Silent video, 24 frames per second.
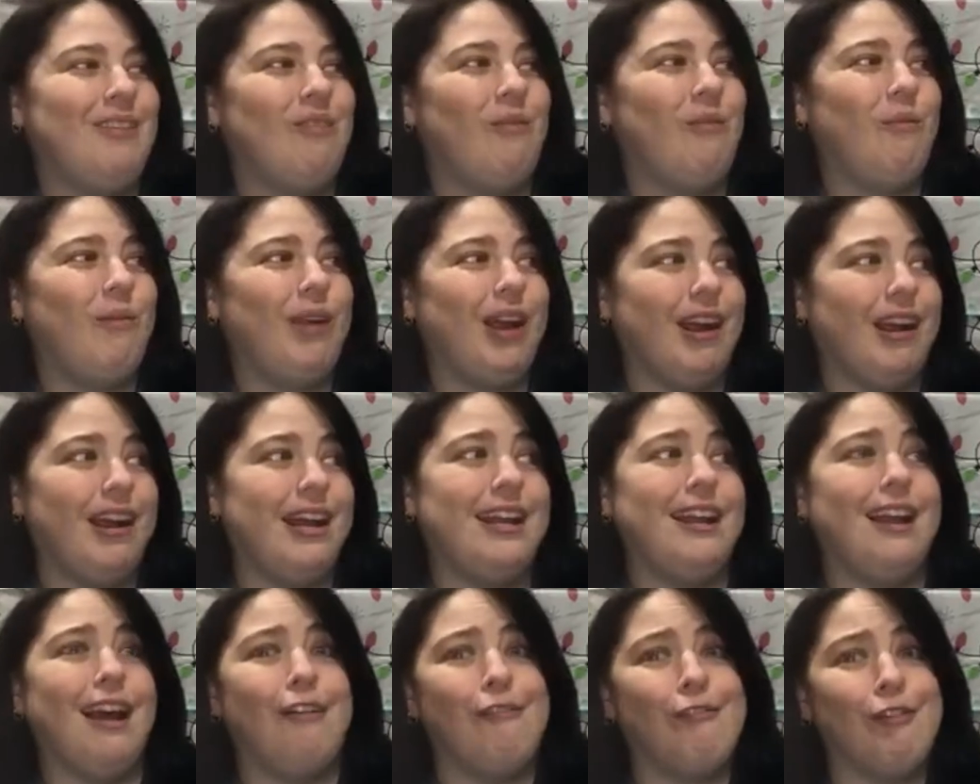Mary
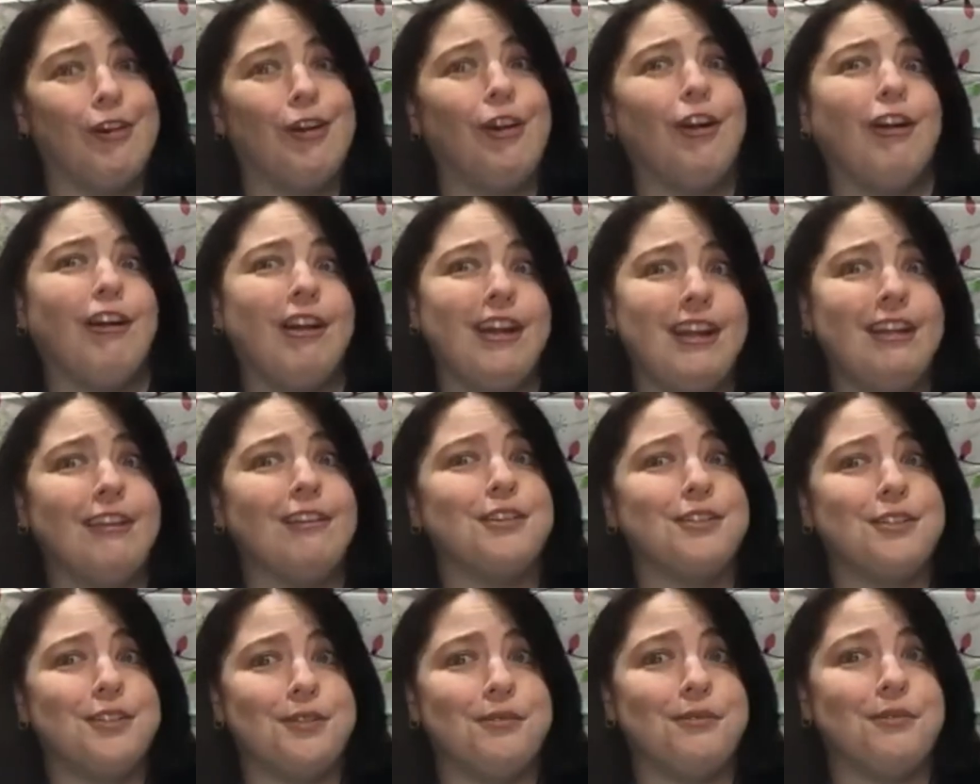covered her
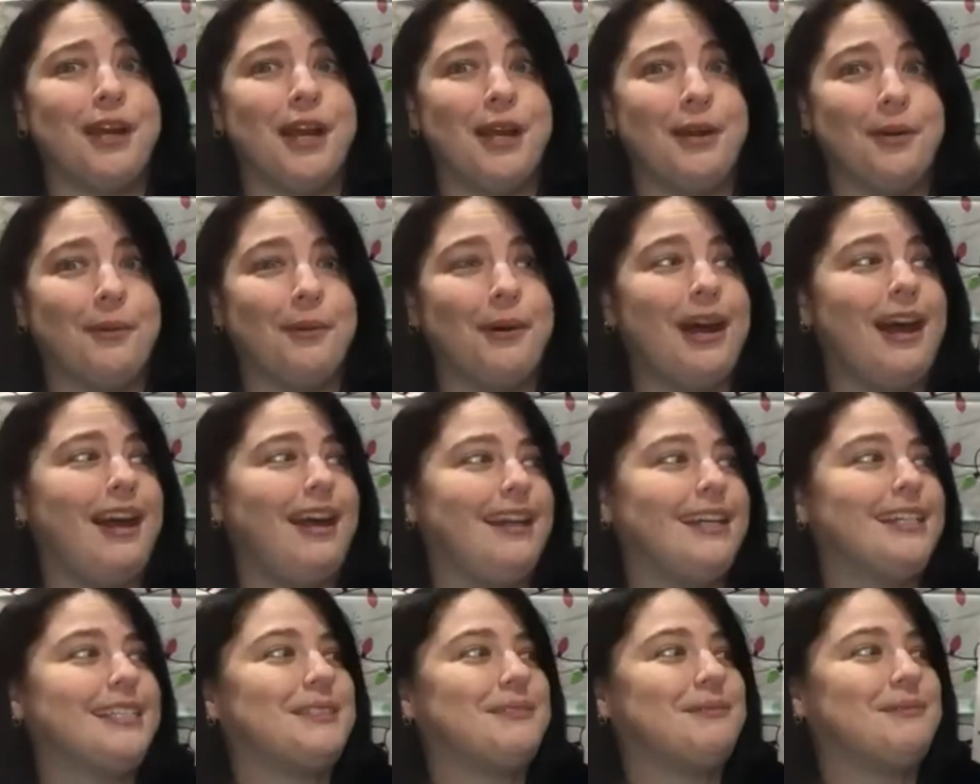ears and ran
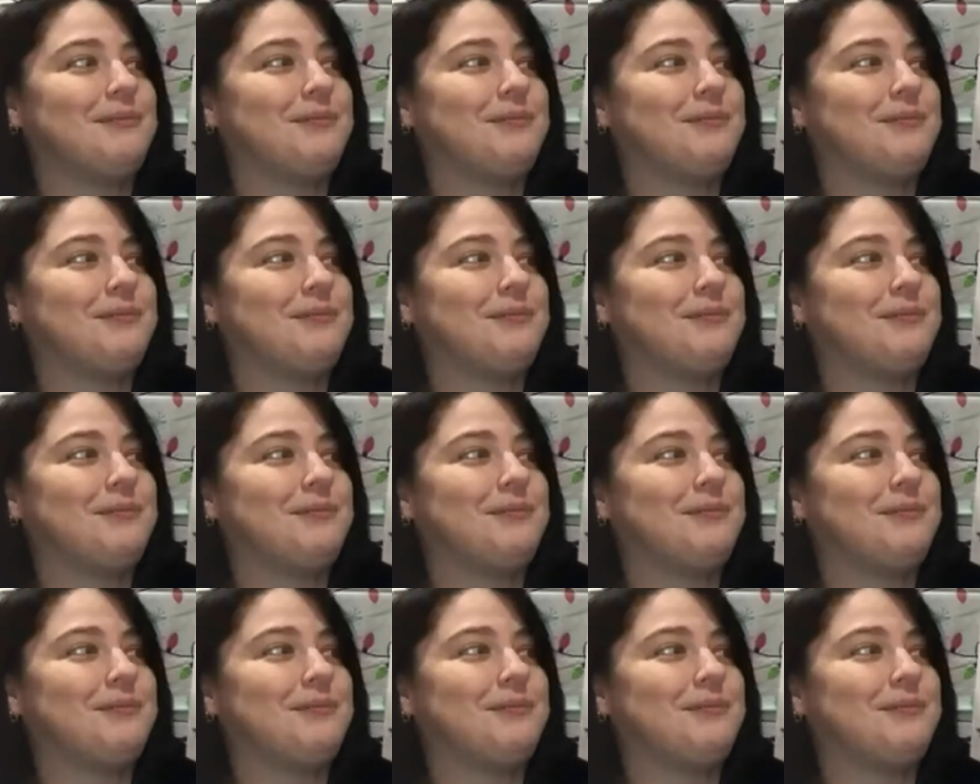away.